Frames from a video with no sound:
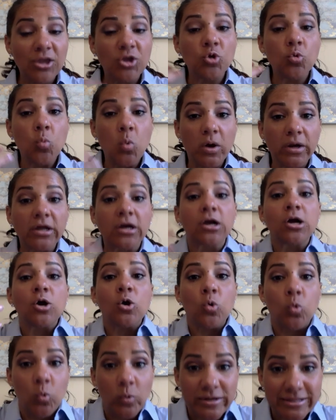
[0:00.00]
you want to
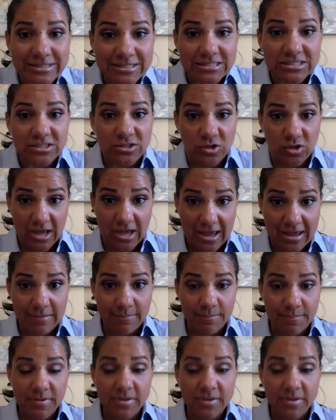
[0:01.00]
quit Skype,